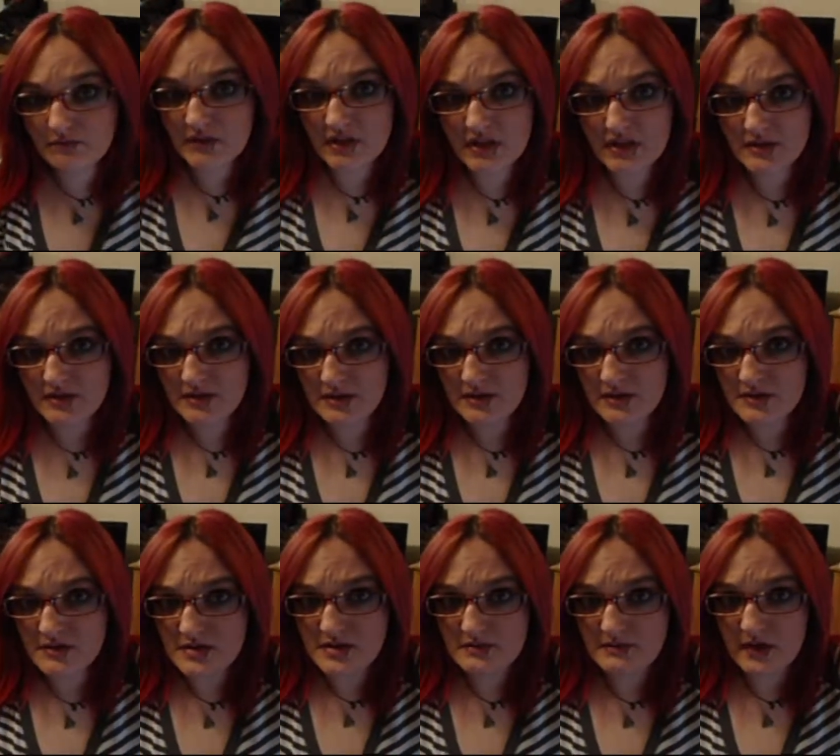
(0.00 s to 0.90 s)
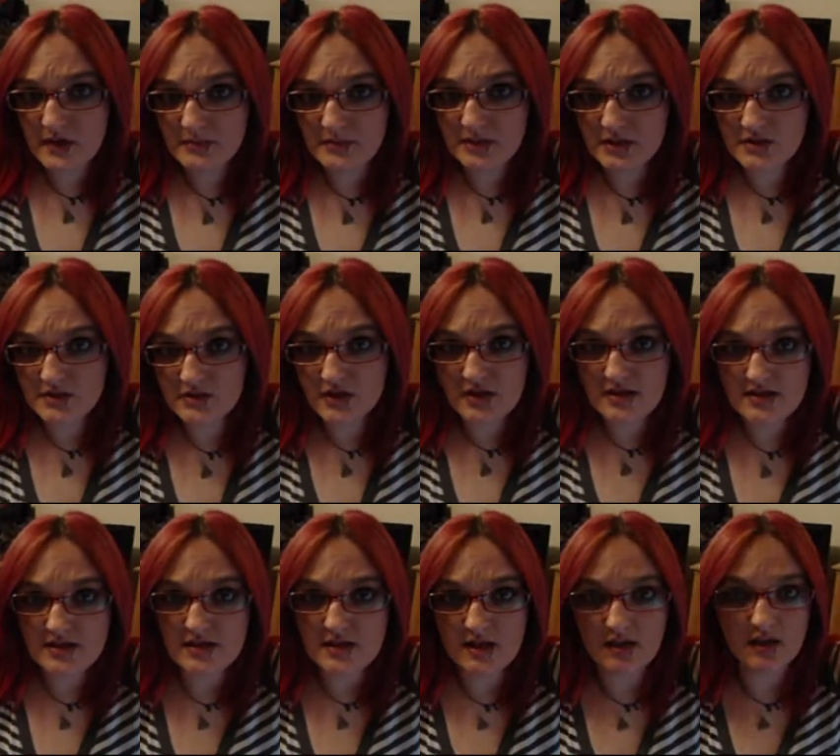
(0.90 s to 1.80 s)
think anyone else might be
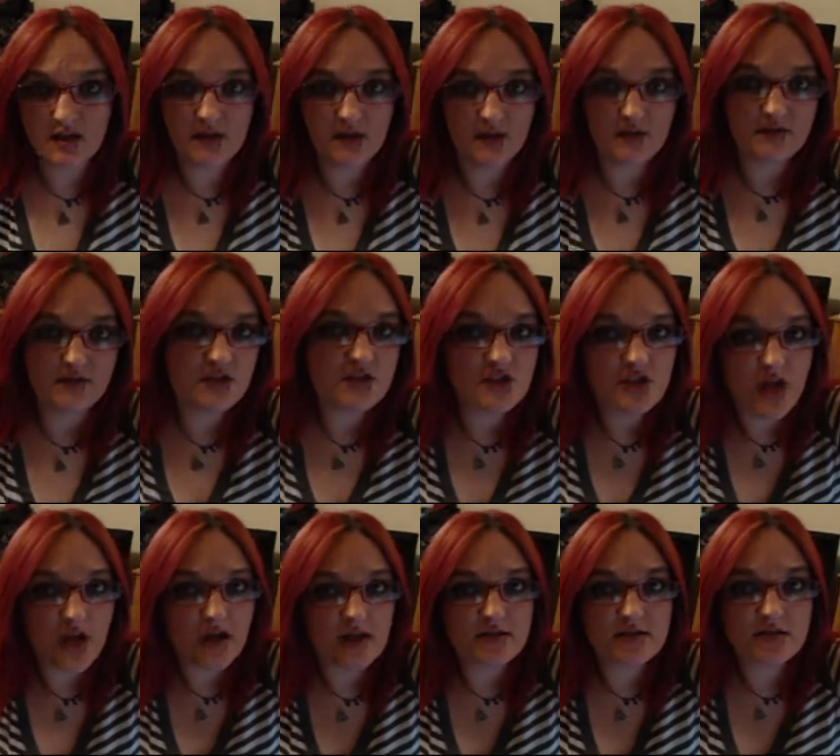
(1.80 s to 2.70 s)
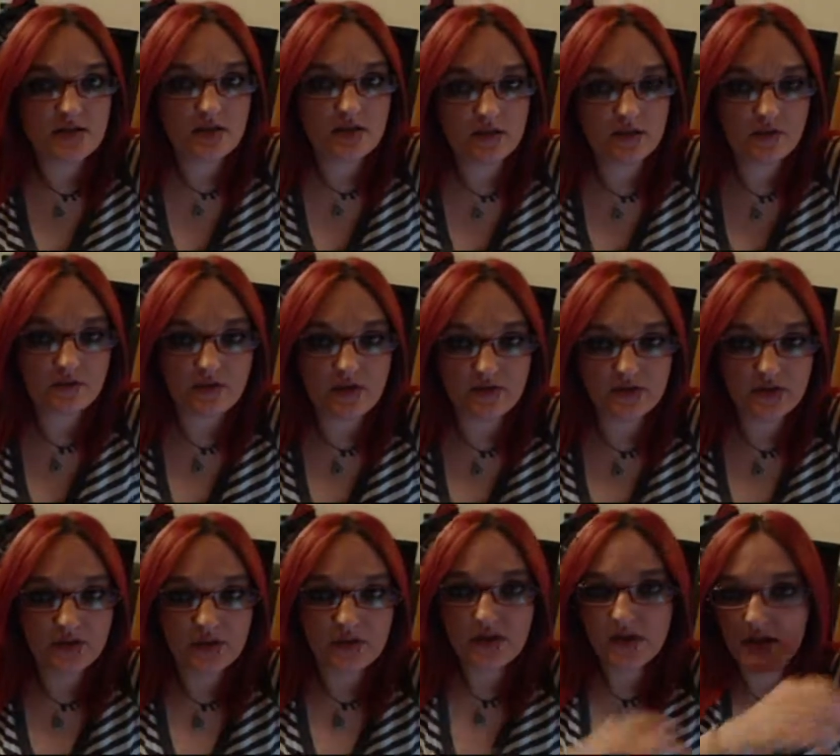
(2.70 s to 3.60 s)
interested in any of this jazz, you know,
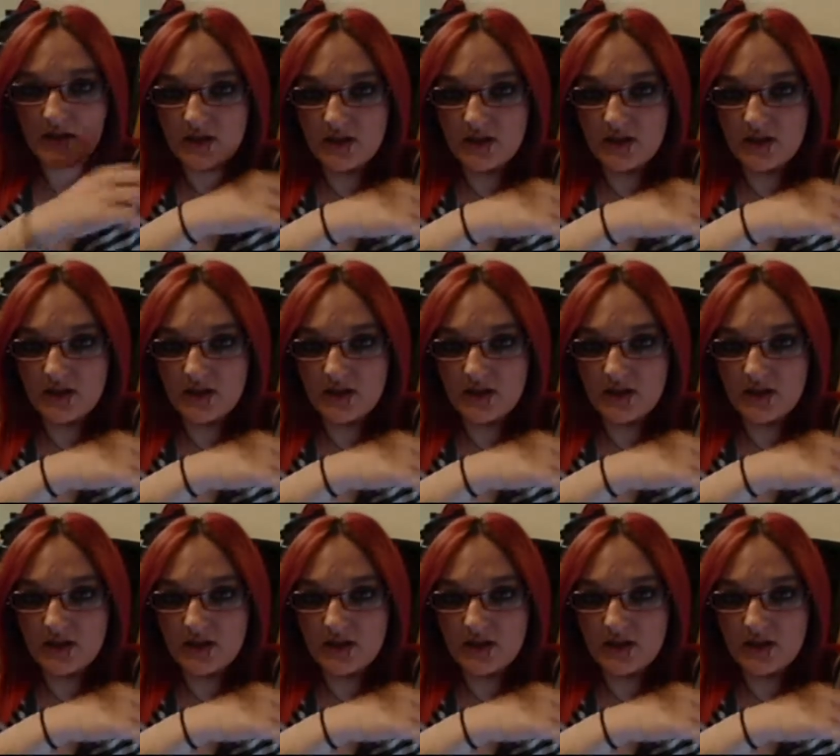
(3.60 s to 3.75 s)
definitely